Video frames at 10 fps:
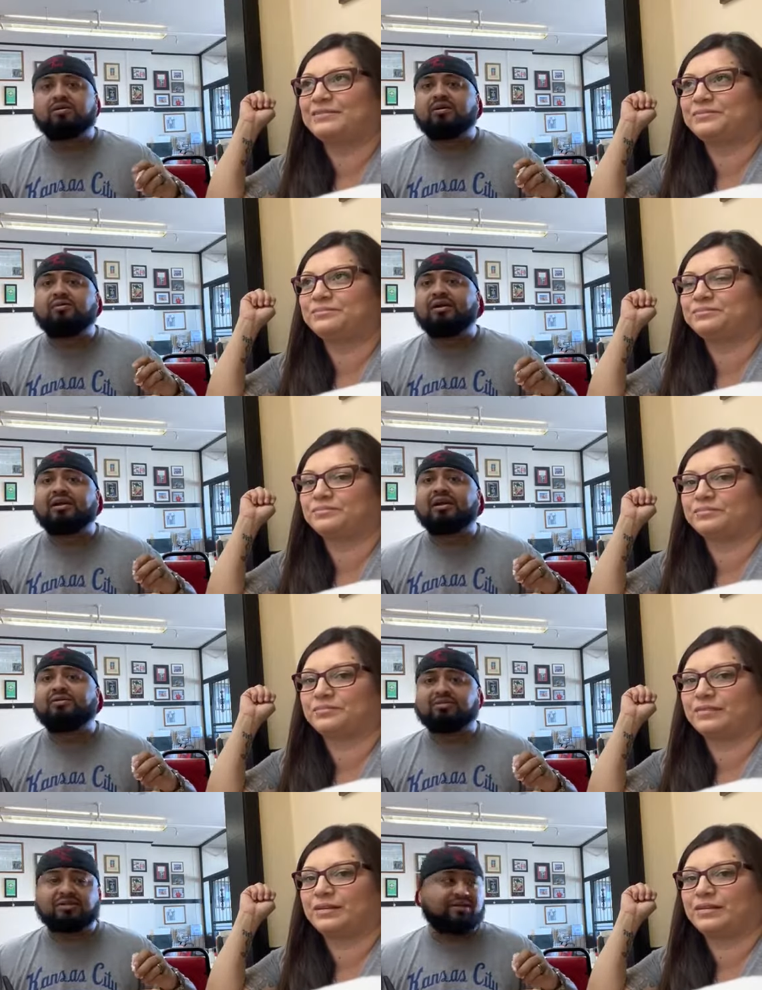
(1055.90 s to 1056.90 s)
Speaker 1: I don't like
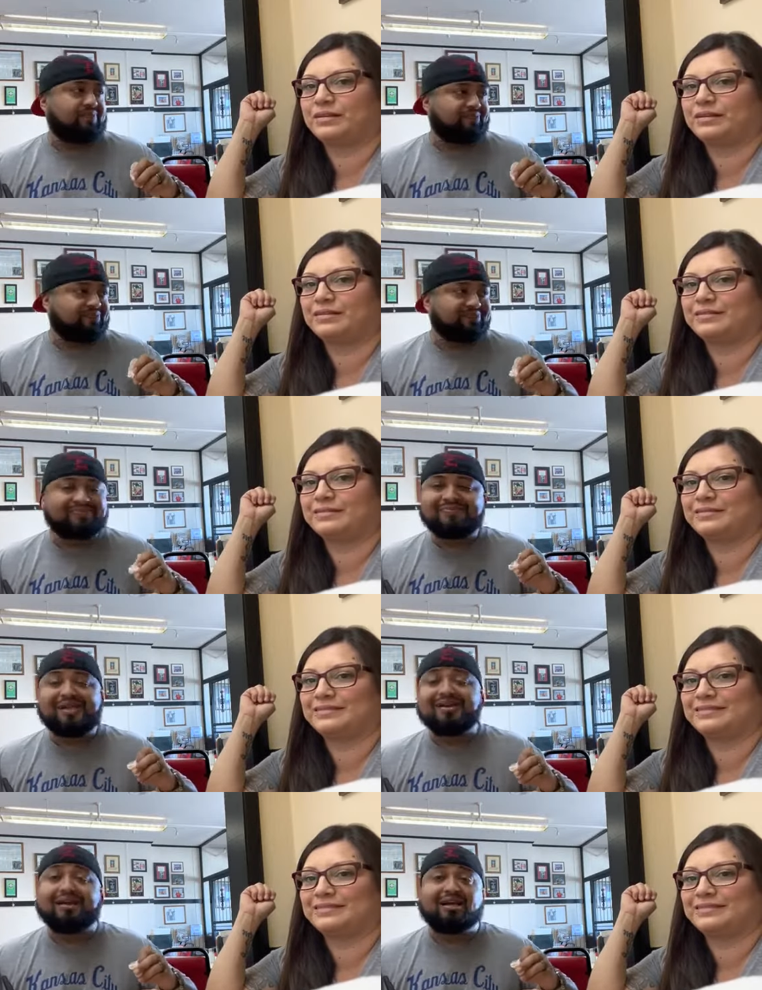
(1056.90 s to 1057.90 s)
clowns, eh?
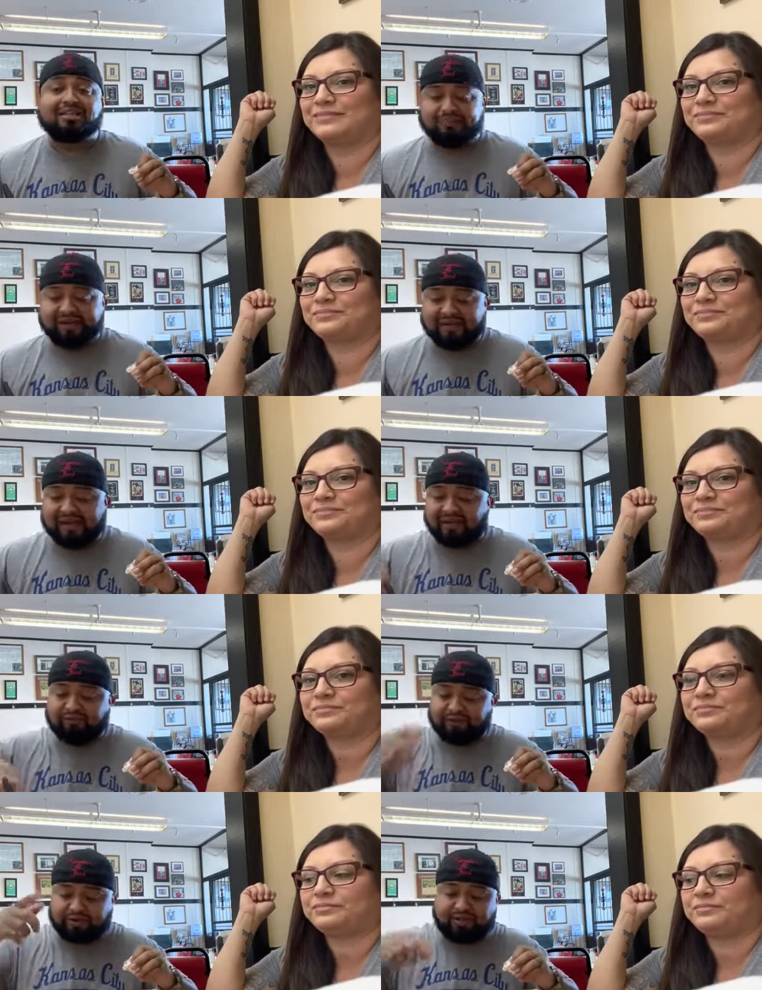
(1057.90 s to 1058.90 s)
No, I just playing. God
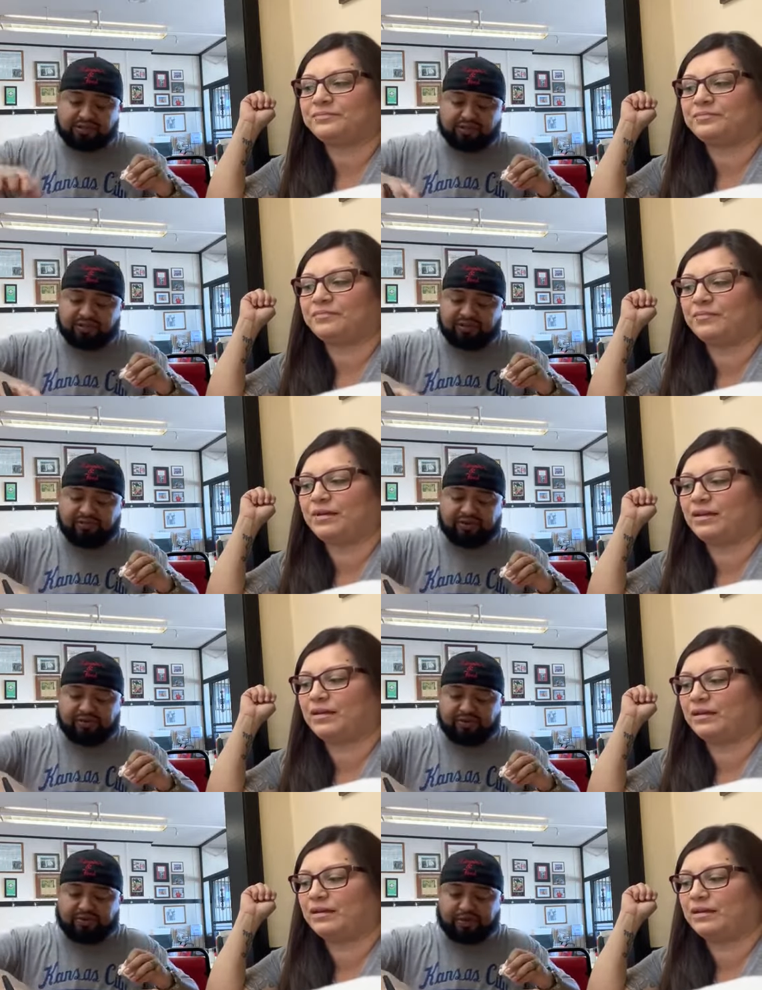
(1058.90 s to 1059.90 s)
love for you and Joseph,
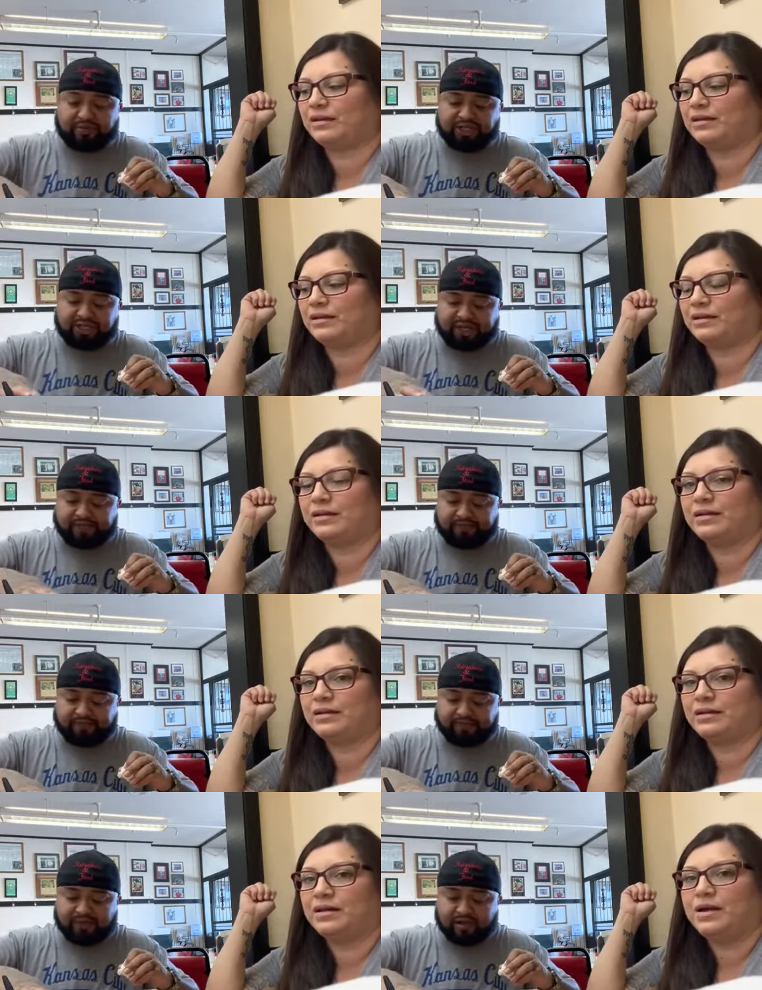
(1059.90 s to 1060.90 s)
and we appreciate it.
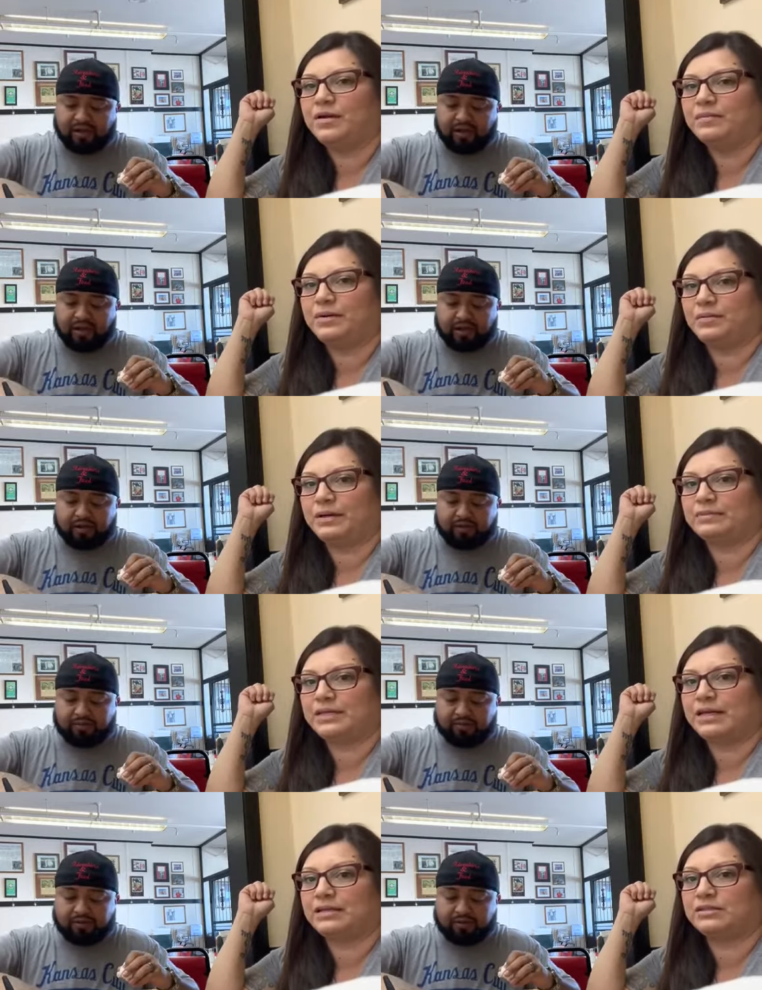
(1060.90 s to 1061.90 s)
Speaker 2: But what I'm
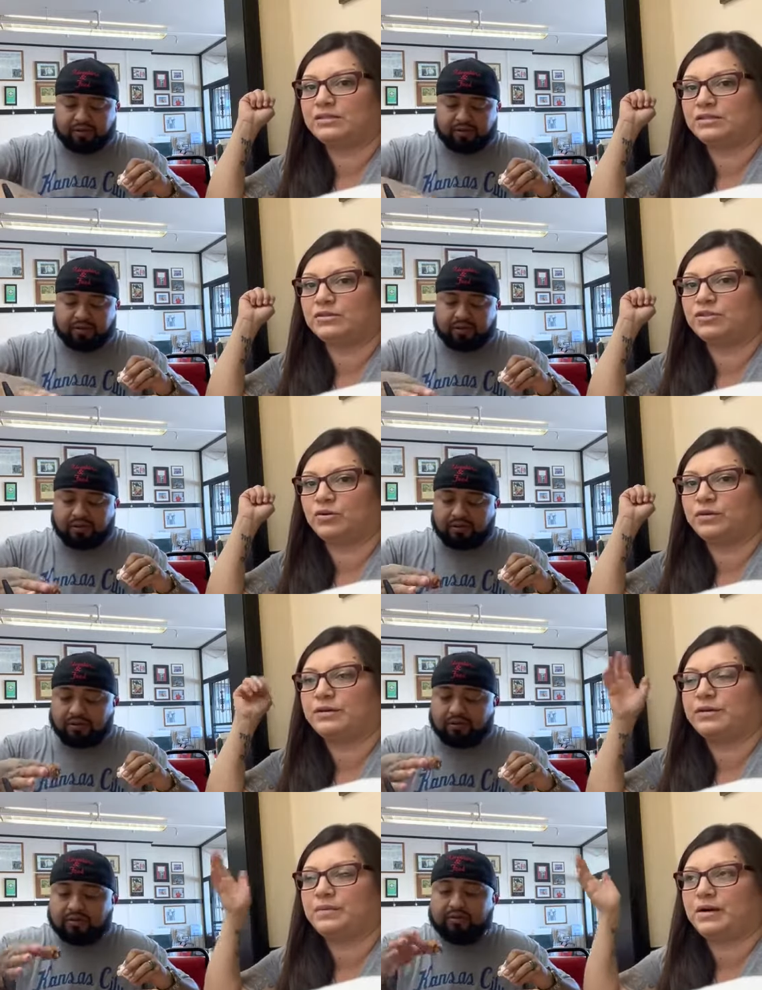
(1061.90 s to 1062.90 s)
saying is, so
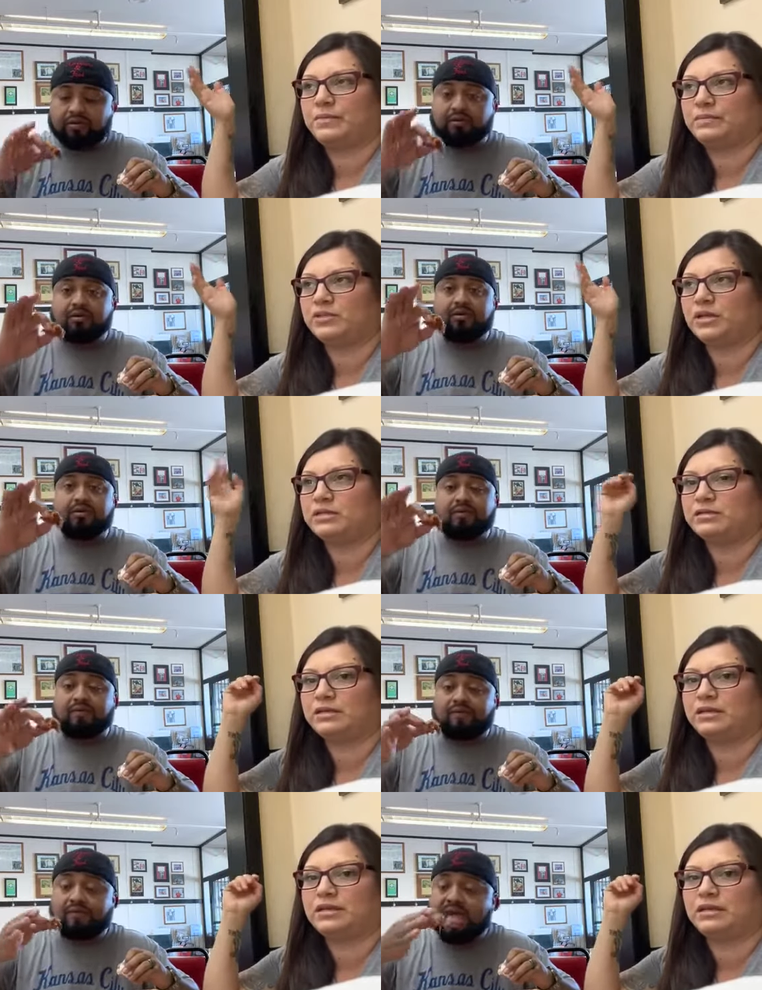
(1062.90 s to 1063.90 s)
he bought Papa John's,
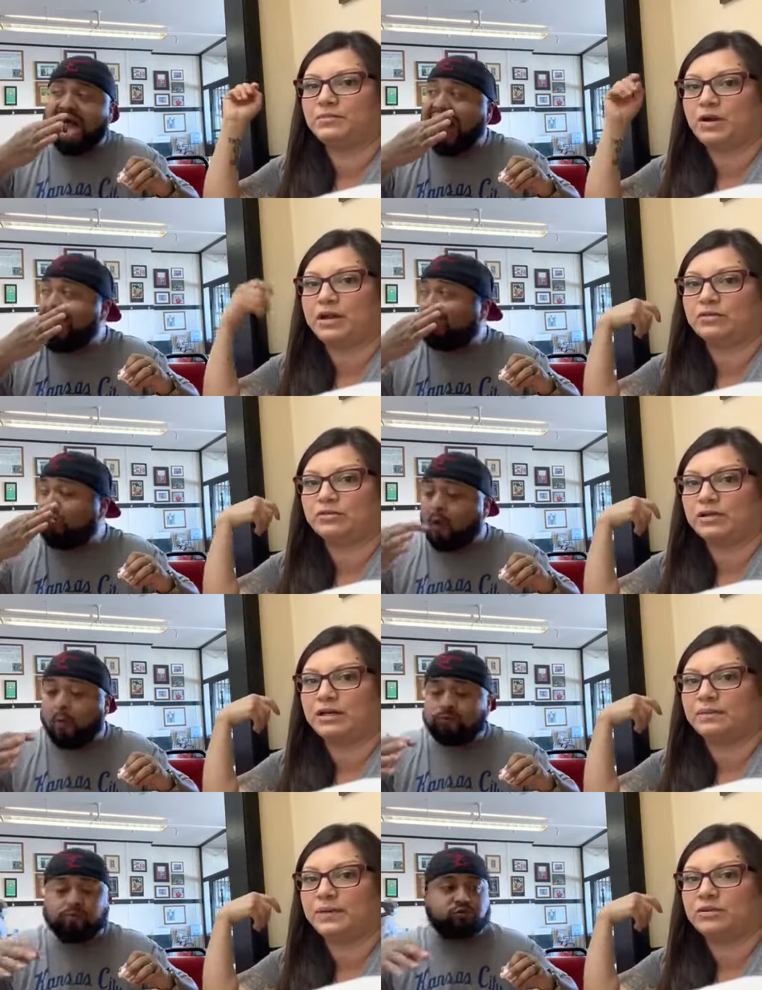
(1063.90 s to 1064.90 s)
he brought out those
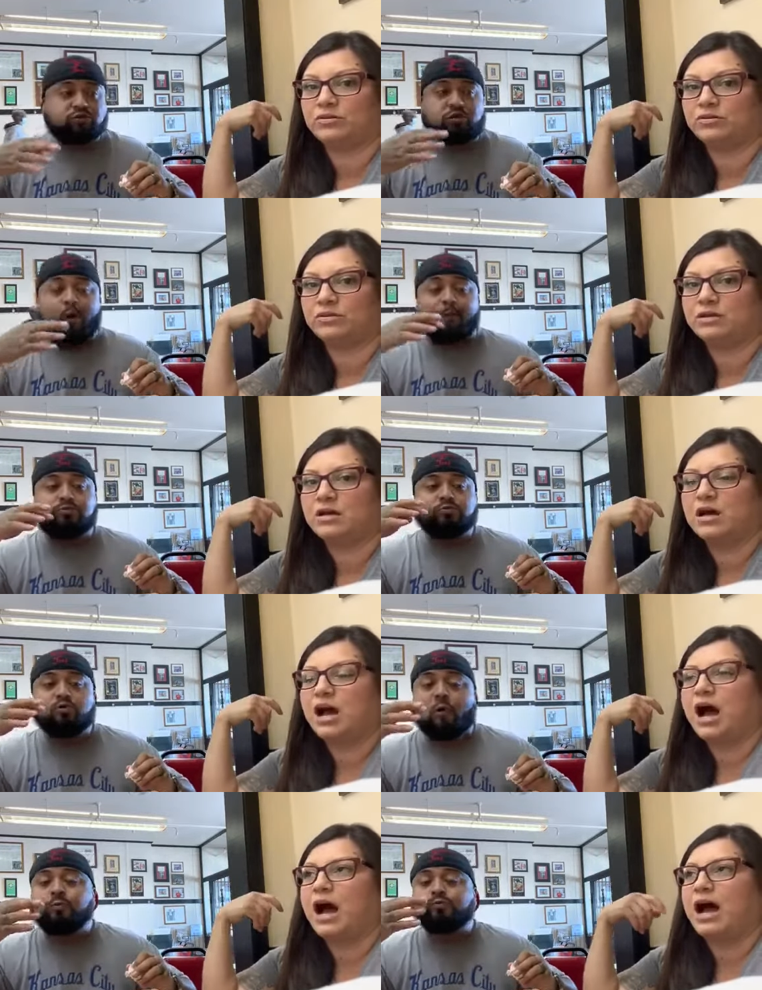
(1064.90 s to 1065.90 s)
jalapenos.
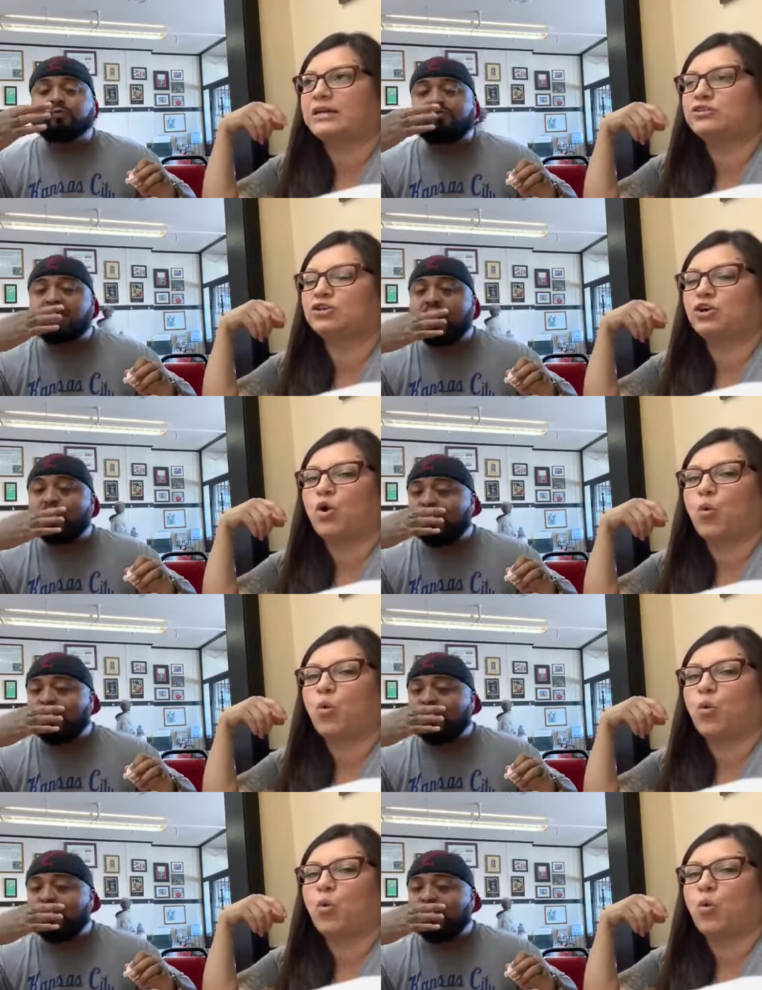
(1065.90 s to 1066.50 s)
I took